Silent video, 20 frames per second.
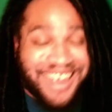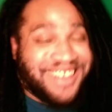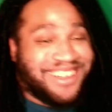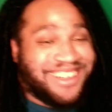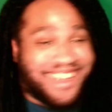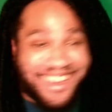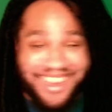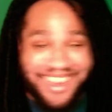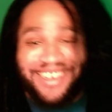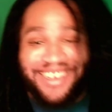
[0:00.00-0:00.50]

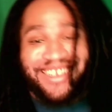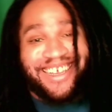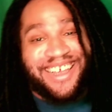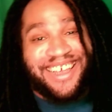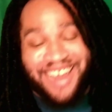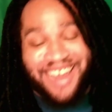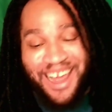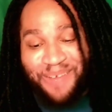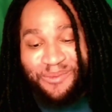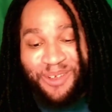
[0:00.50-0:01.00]
like I
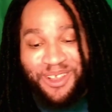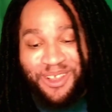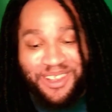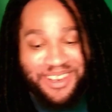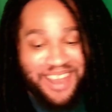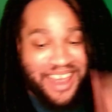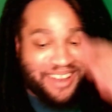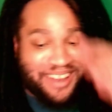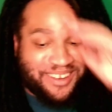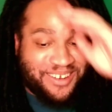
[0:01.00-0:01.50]
said, I'm a
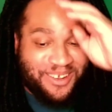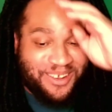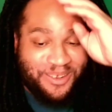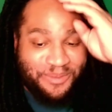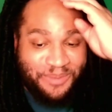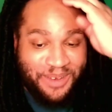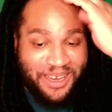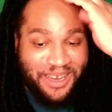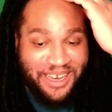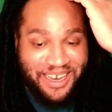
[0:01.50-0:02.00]
that's gonna
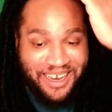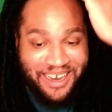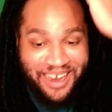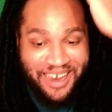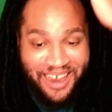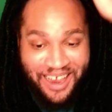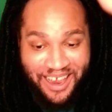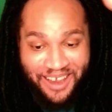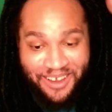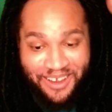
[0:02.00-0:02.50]
be
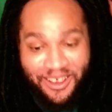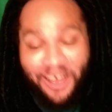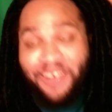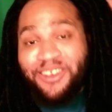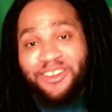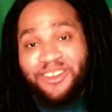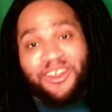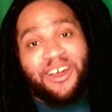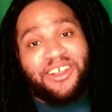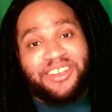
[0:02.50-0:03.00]
y'all
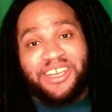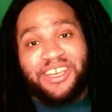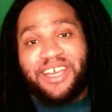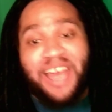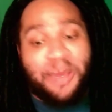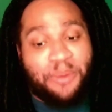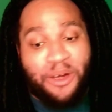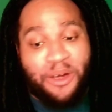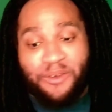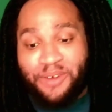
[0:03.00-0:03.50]
y'all see
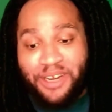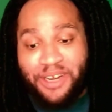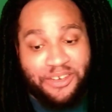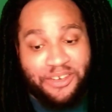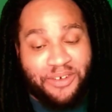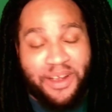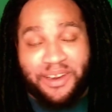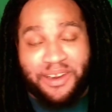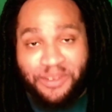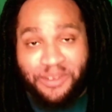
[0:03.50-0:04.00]
I'm already
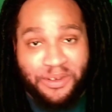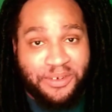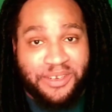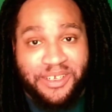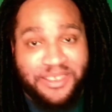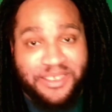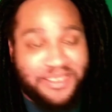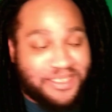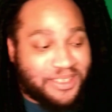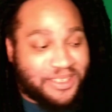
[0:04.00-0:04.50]
trying to learn
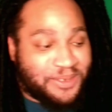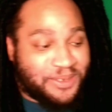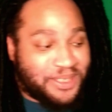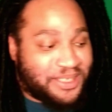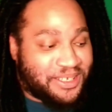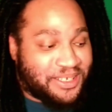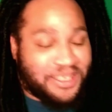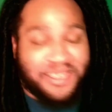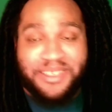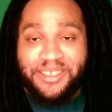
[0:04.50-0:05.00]
it. So
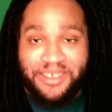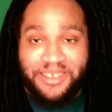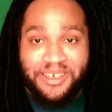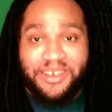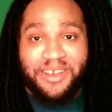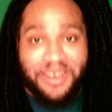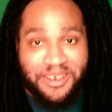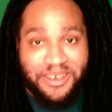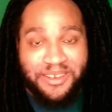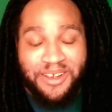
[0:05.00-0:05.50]
it's it's
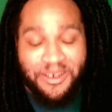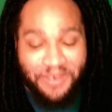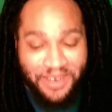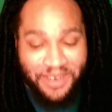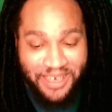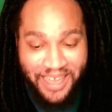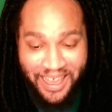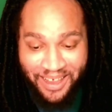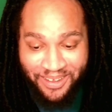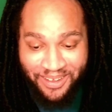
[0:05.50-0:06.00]
it's
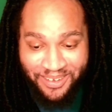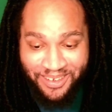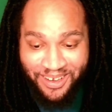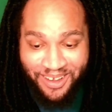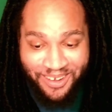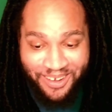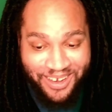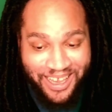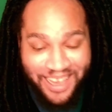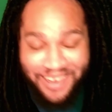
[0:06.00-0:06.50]
going down.
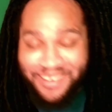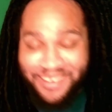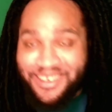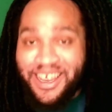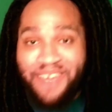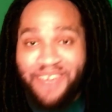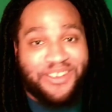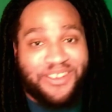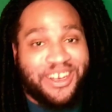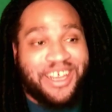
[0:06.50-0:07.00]
Okay,
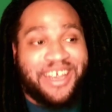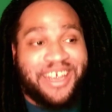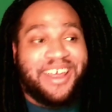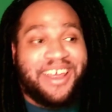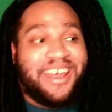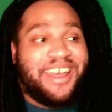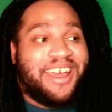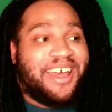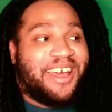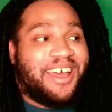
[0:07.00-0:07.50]
Stephanie,
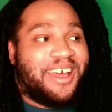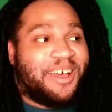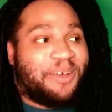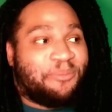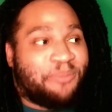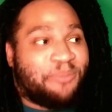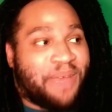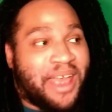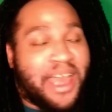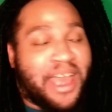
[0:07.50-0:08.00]

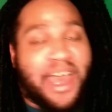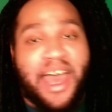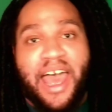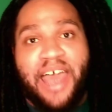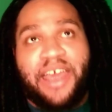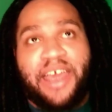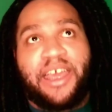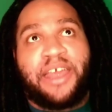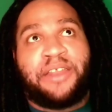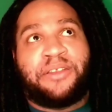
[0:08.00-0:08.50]
man,
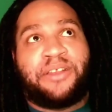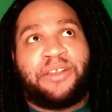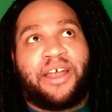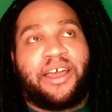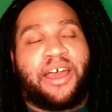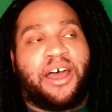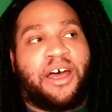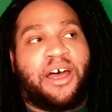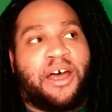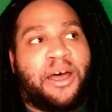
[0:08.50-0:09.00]
I and
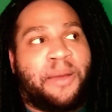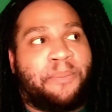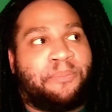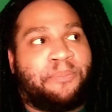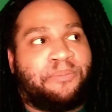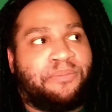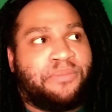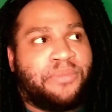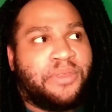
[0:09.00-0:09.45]
um